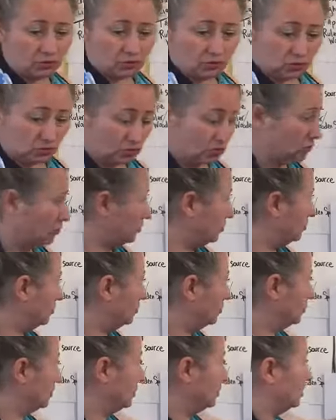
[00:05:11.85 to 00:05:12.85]

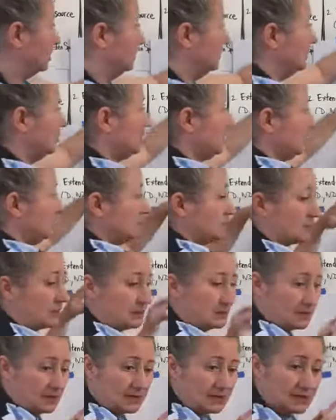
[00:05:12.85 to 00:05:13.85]
the leaves
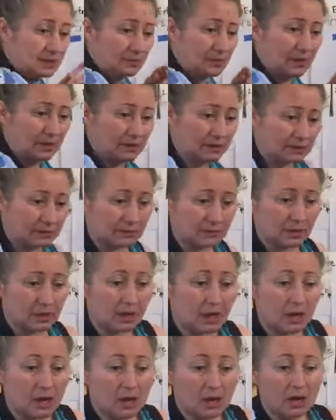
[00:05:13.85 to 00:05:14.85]
and the space.
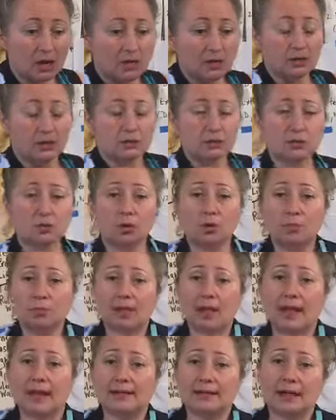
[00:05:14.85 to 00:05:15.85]
So a
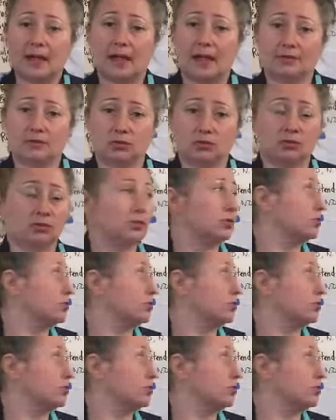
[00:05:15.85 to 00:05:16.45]
blind contour